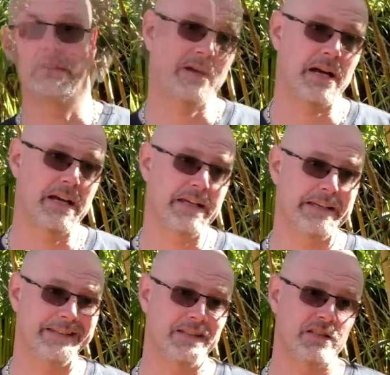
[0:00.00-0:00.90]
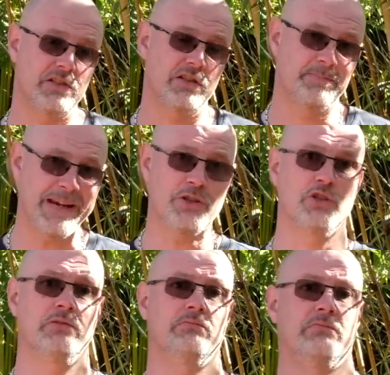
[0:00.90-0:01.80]
My
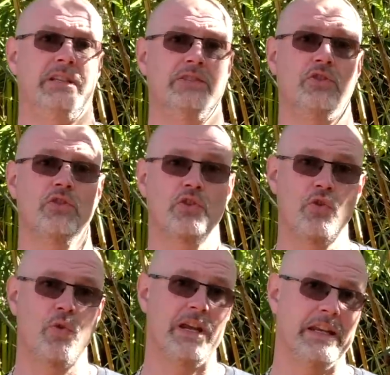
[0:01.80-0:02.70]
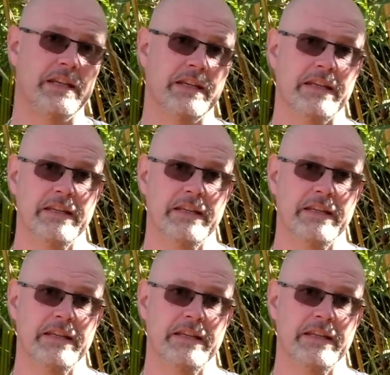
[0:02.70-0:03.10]
suspension is going to go in